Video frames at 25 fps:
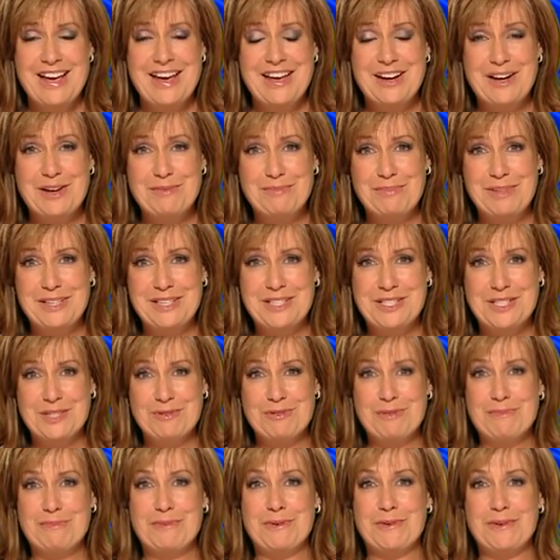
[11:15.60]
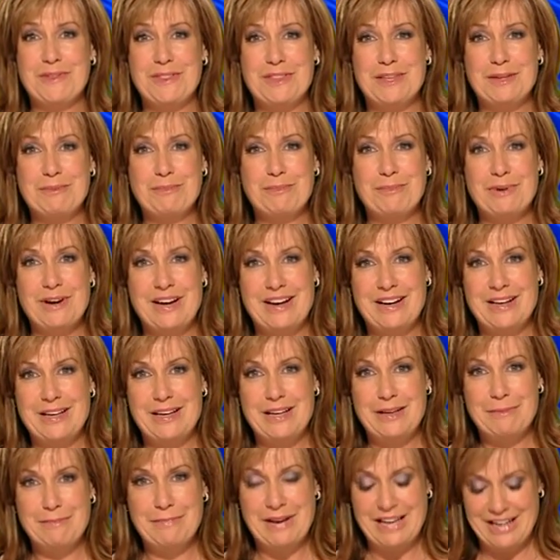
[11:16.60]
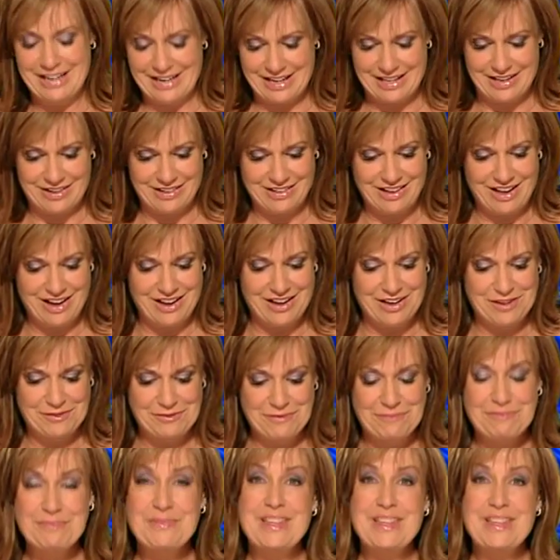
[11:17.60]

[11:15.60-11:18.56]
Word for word: And I'm pleased to report that Brady made it out alive.